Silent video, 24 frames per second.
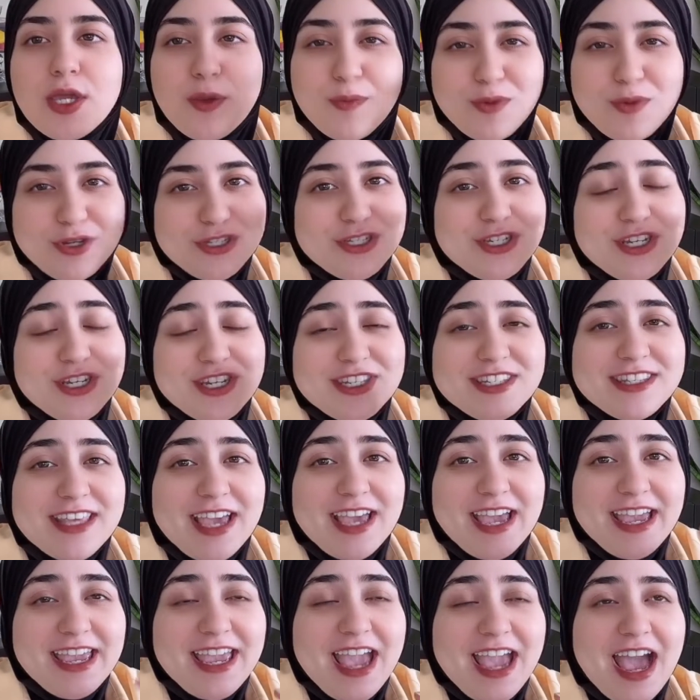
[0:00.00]
mentions that
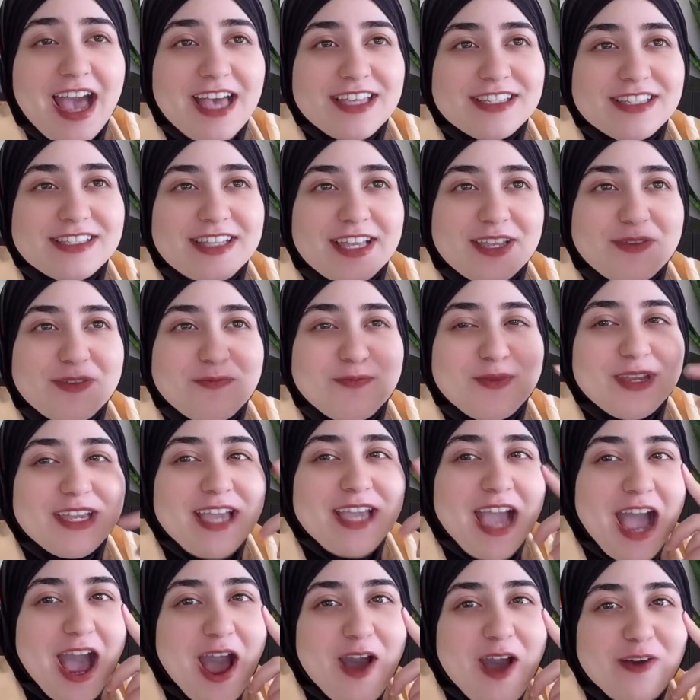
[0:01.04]
he has like big
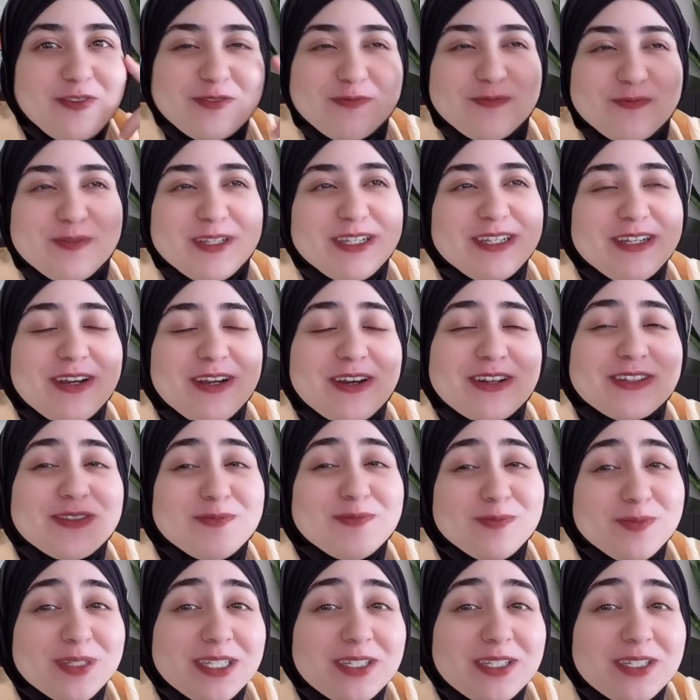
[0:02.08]
house, big cars, and big